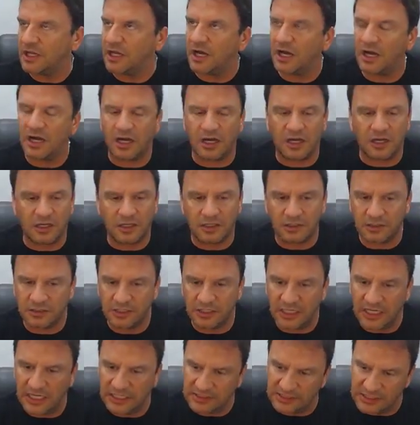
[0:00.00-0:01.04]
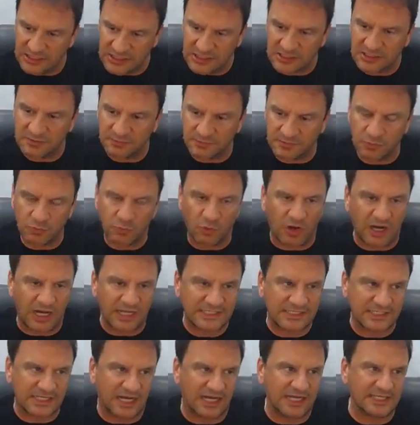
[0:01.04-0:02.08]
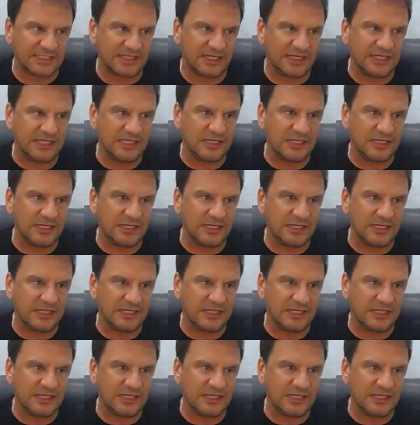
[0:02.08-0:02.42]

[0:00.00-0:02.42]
You got these wise guys on